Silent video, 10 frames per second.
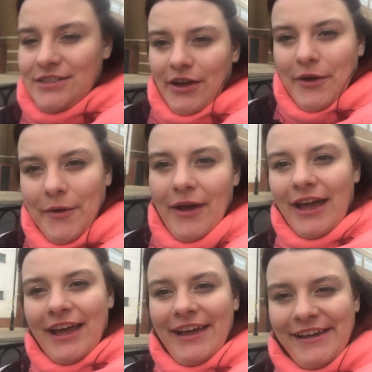So
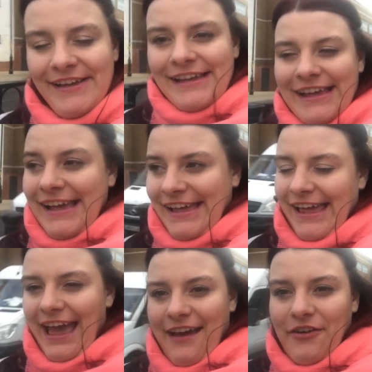
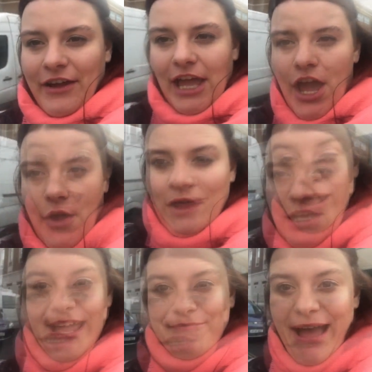yeah. again
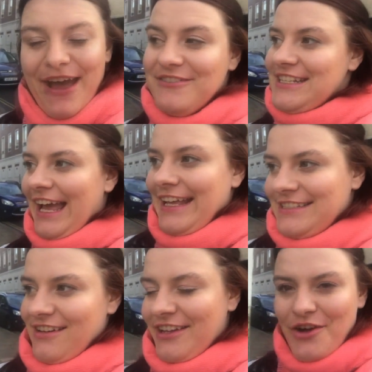my emails,
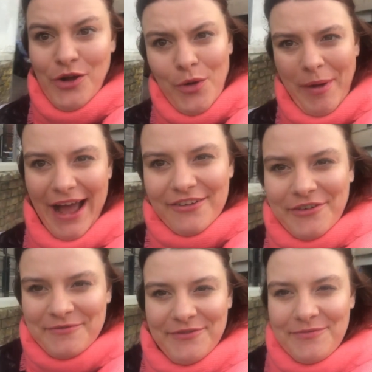and I got a call back
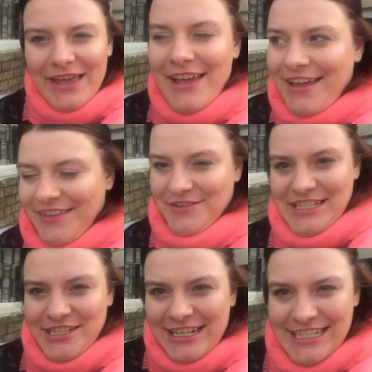from the
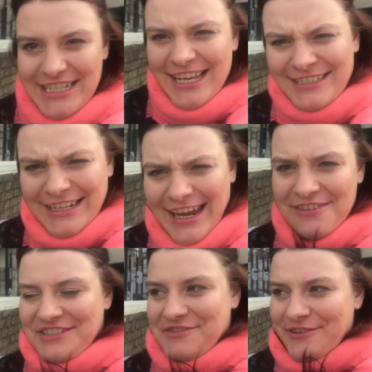audition I did yesterday,
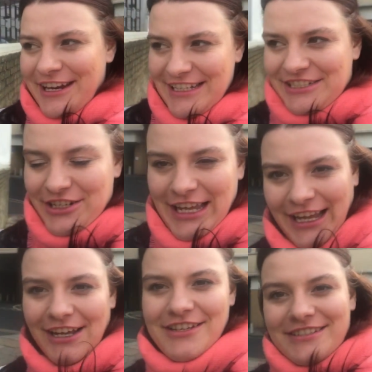which is really
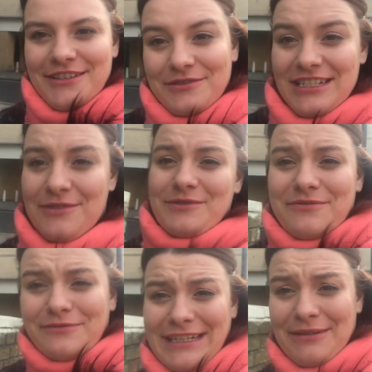shocking because the audition
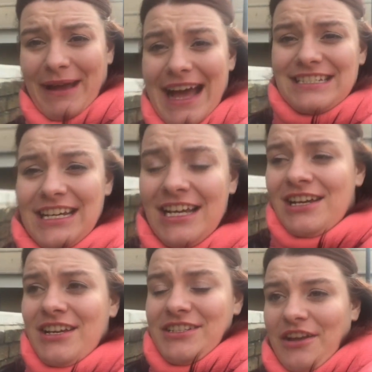was really bad.
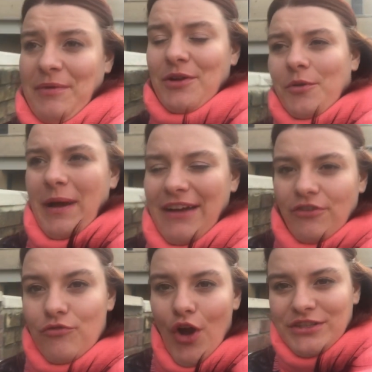So I've been called back
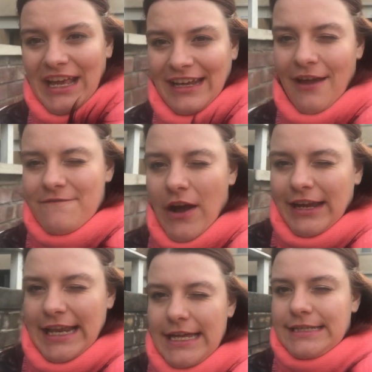for Roz and
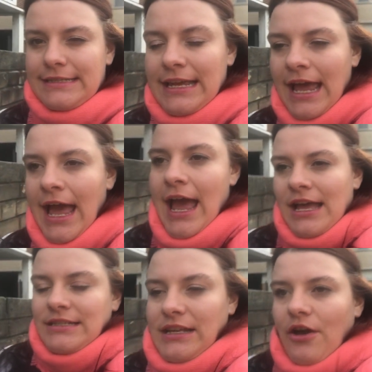Violet,
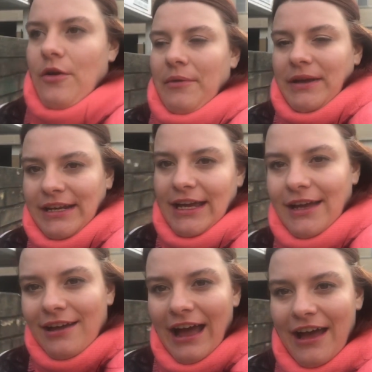so I'm gonna
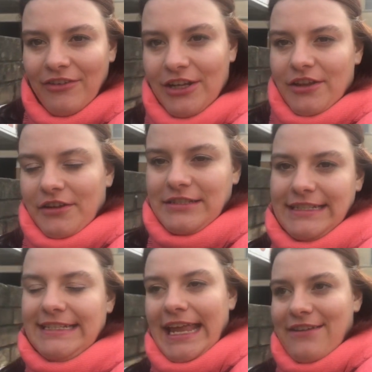have a look at those
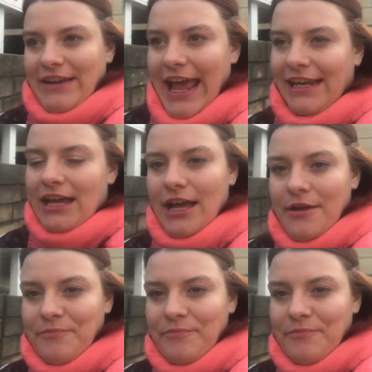this evening.